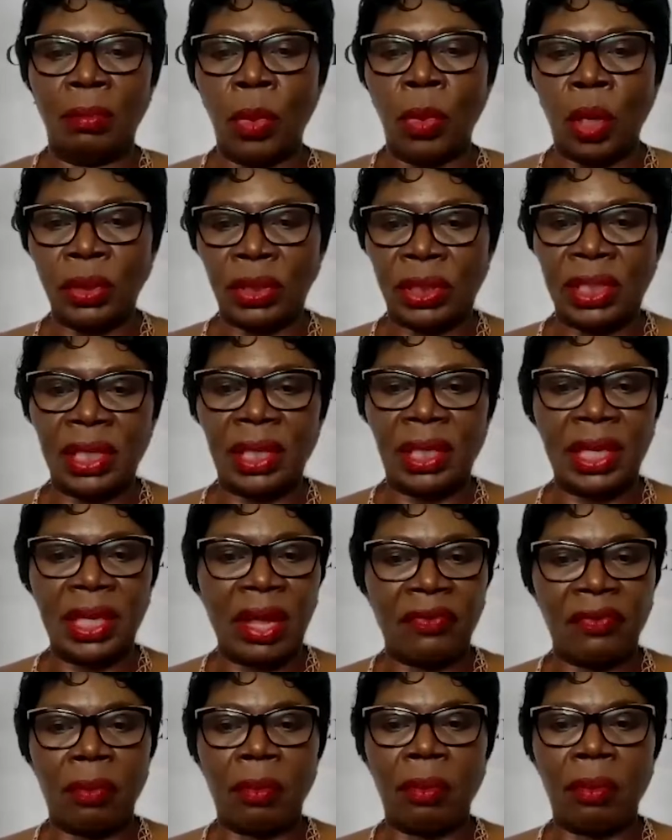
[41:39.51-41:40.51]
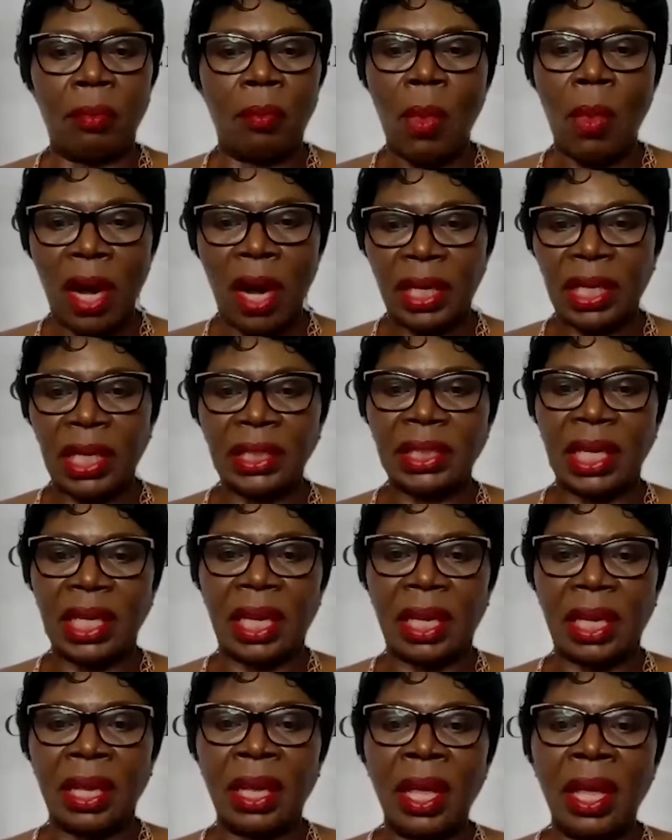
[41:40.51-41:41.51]
multi-level
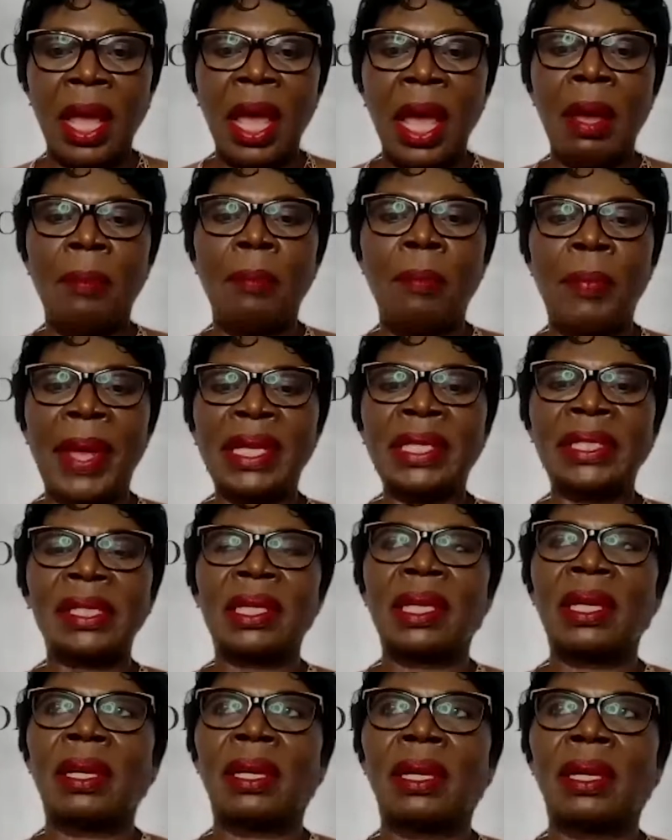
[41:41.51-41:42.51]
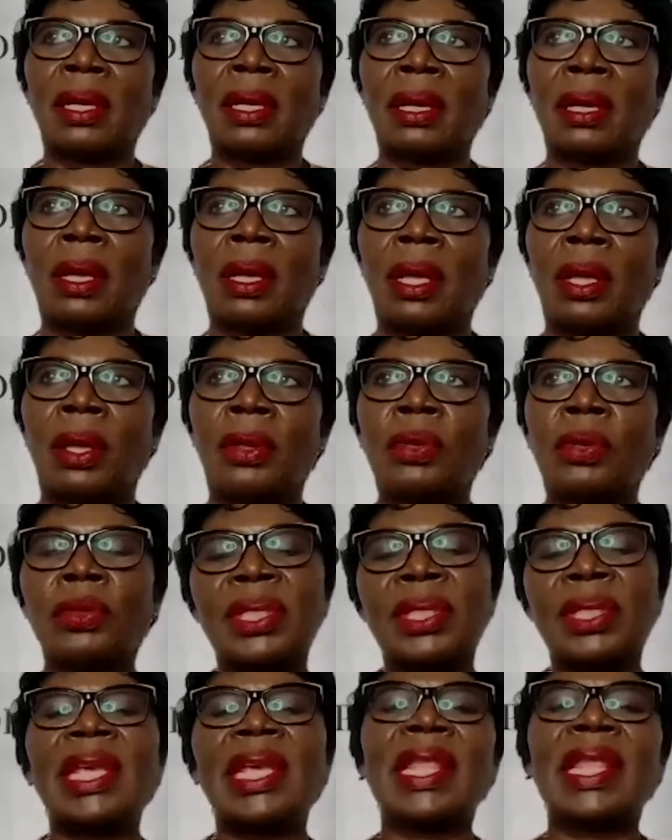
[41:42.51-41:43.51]
marketing, but
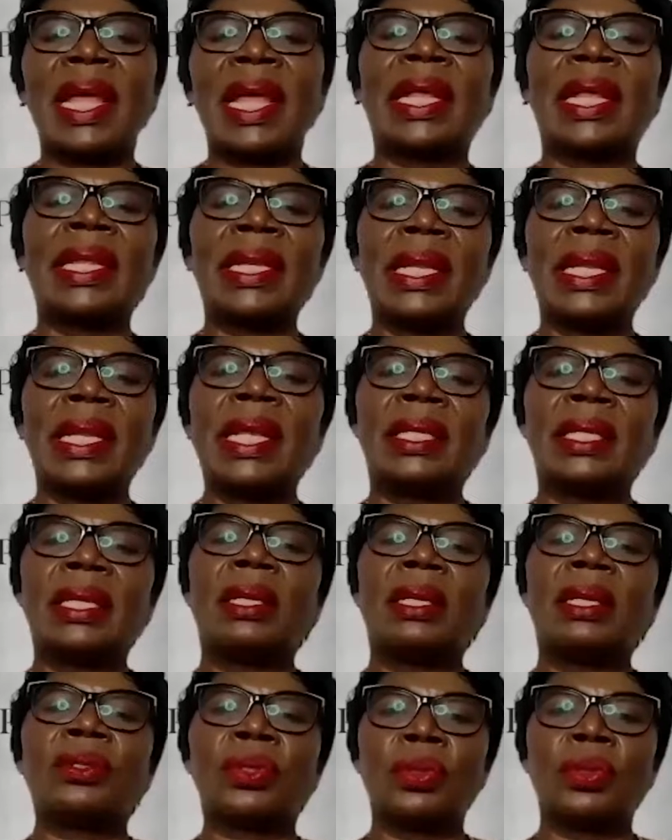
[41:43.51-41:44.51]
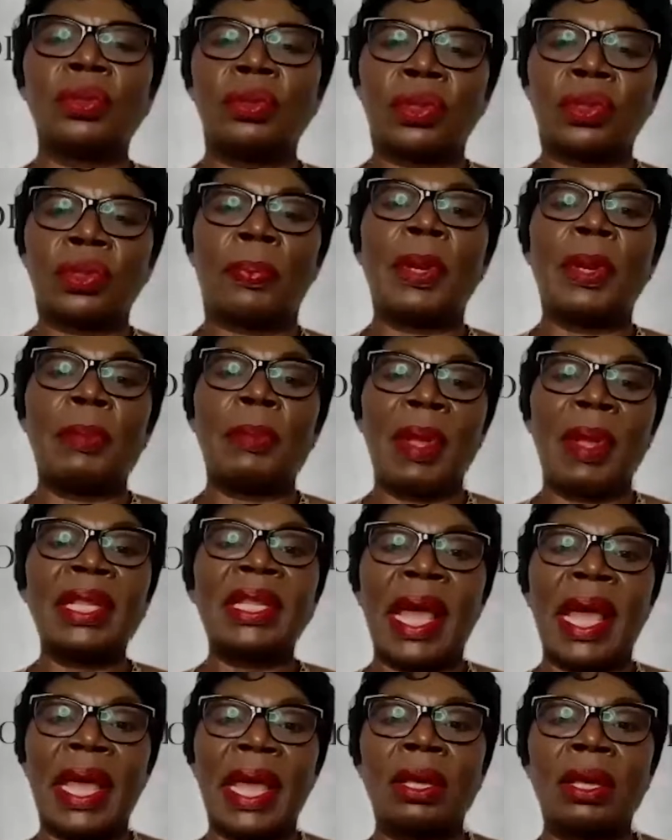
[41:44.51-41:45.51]
you see that they need to
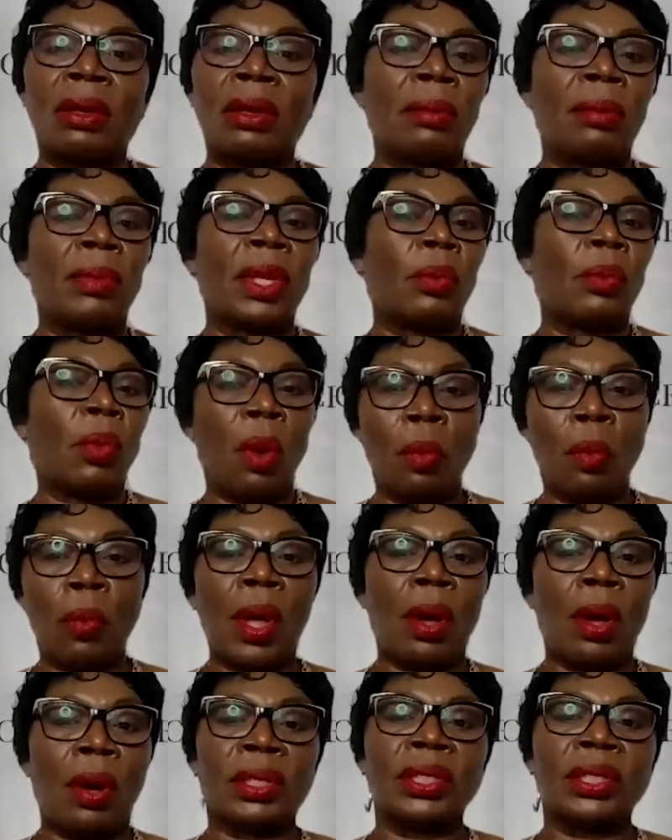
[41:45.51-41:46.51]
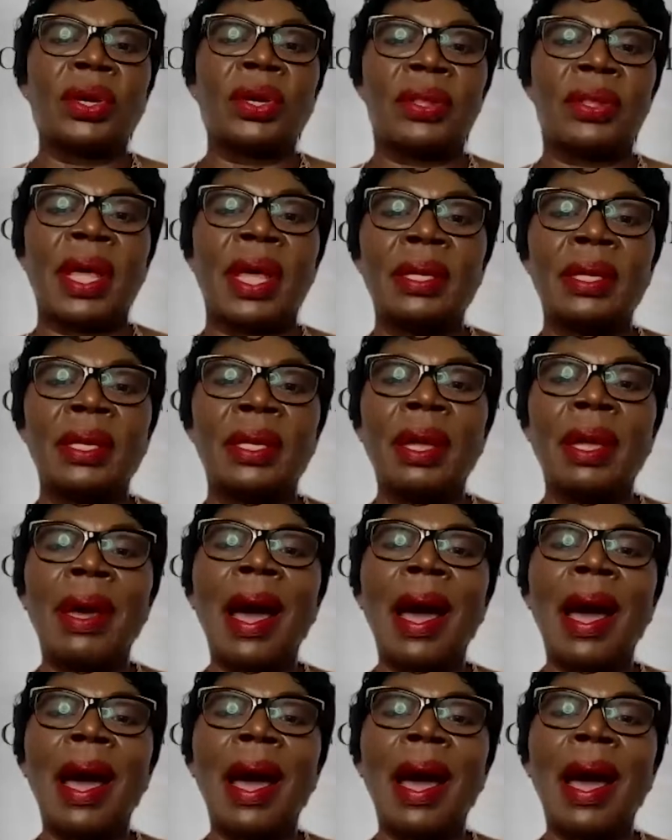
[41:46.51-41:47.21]
supplement their income in one way or the other?